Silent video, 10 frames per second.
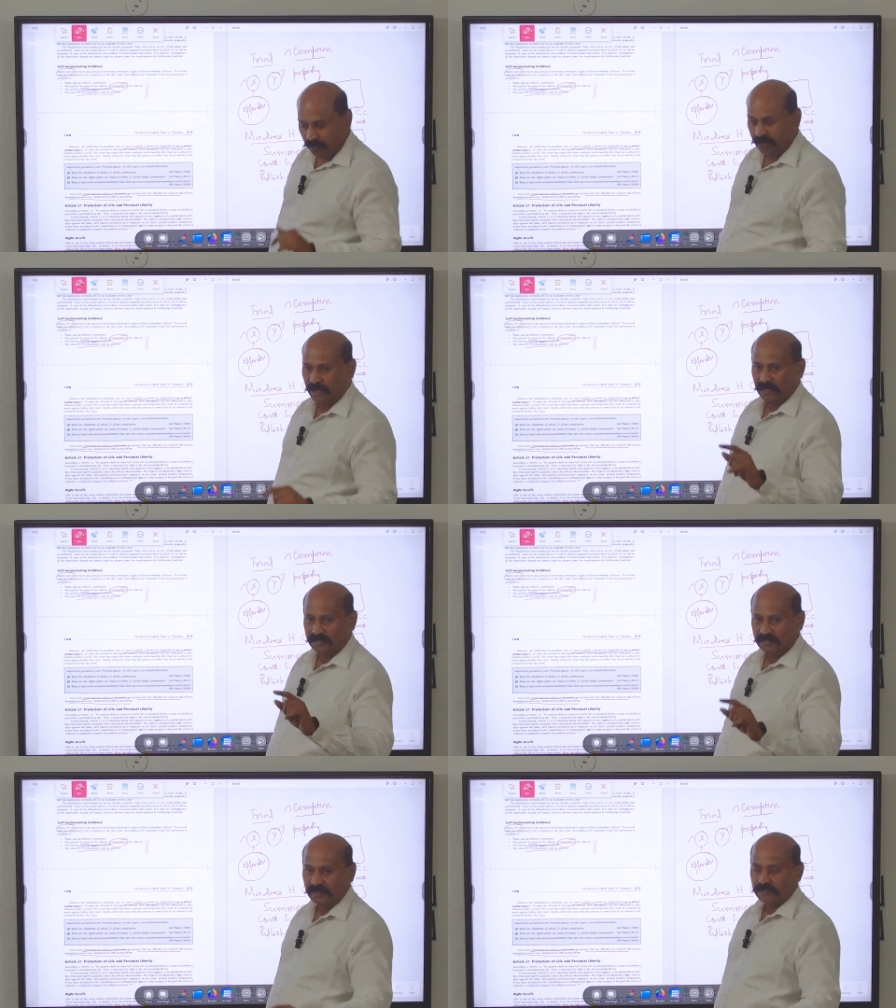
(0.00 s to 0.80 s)
So he is
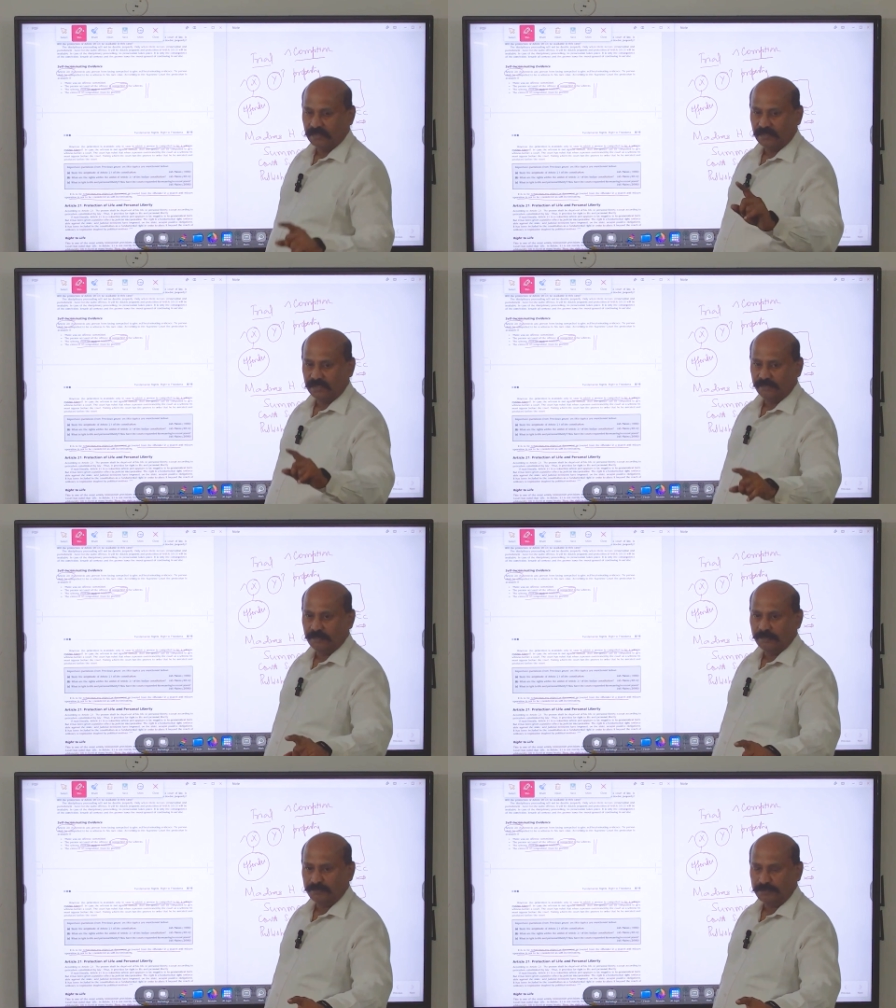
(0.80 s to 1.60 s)
holding assets
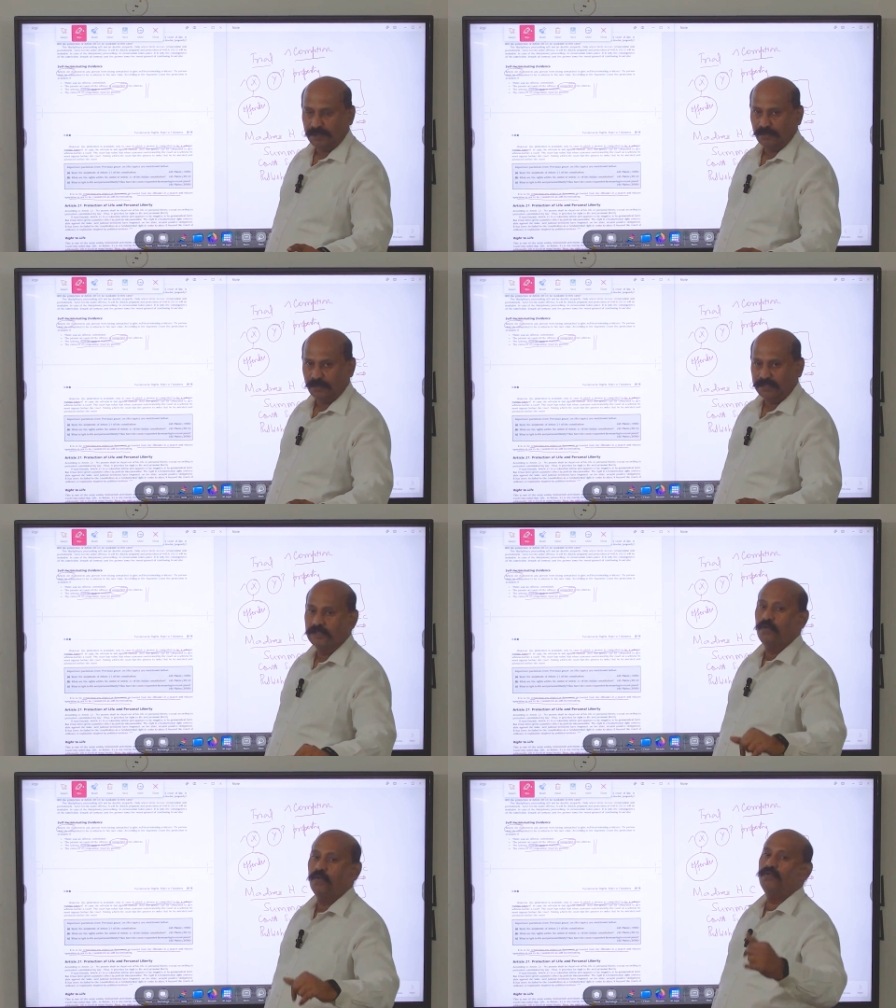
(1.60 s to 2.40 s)
that are
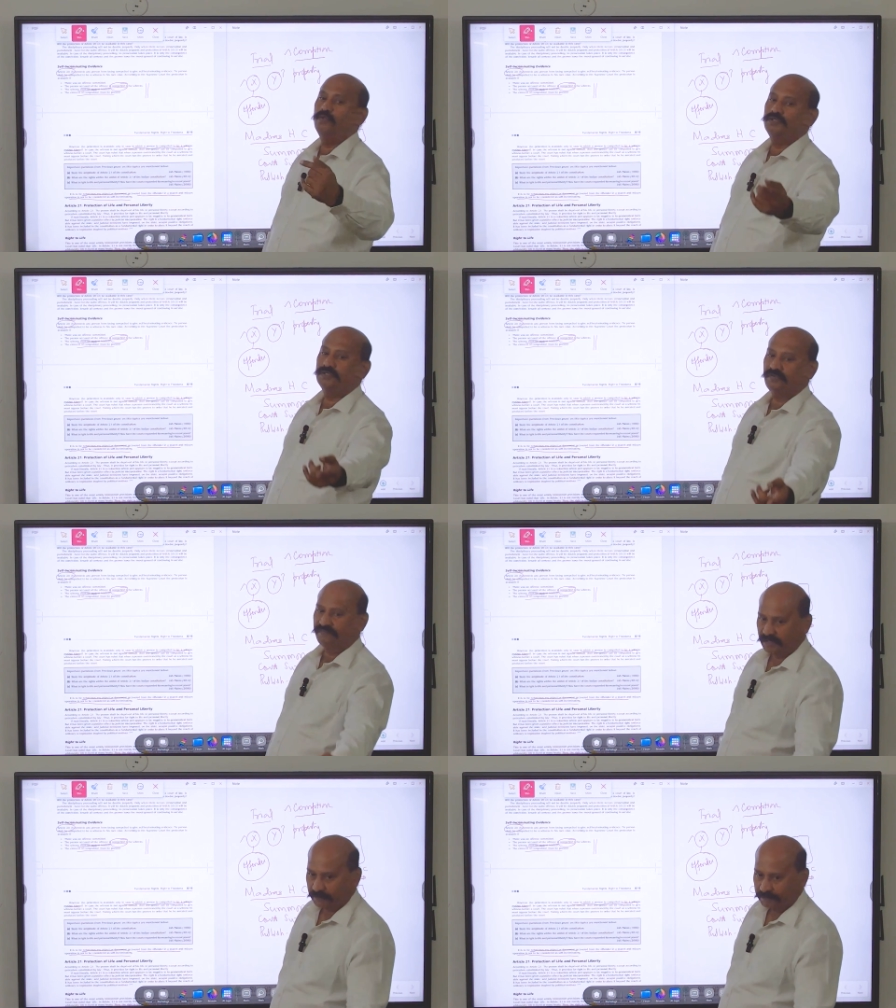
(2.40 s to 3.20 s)
disproportionate to his known
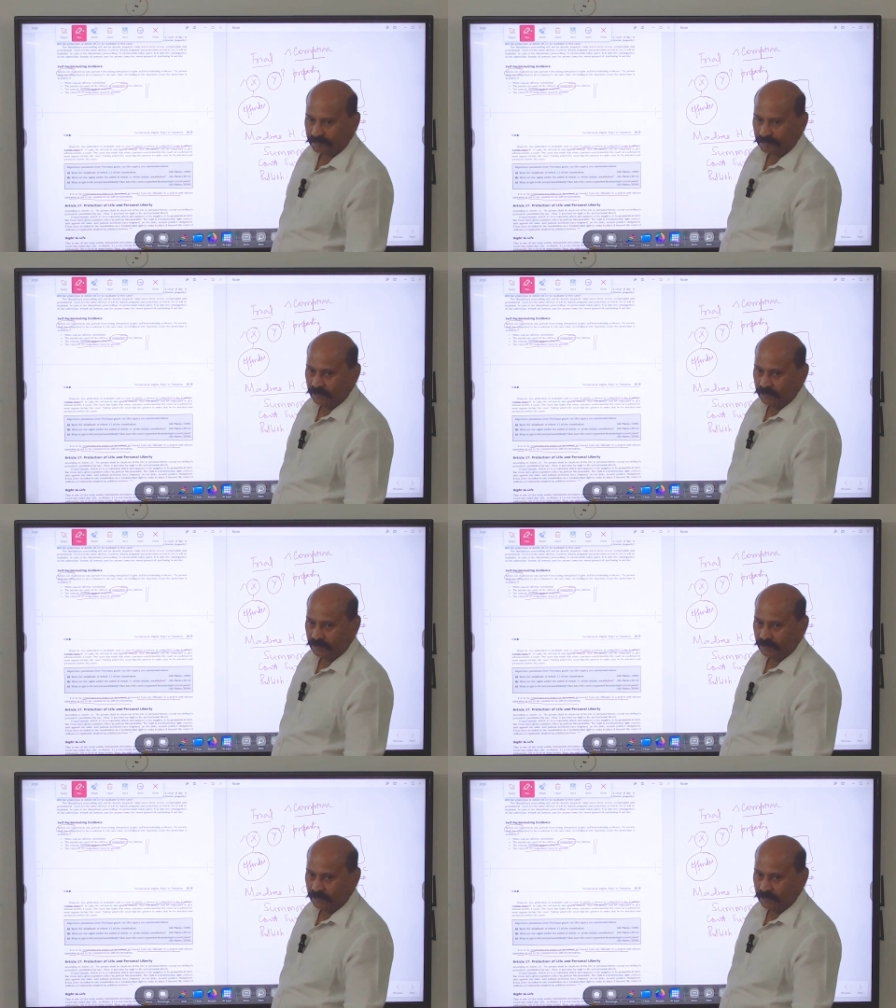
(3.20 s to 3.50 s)
sources of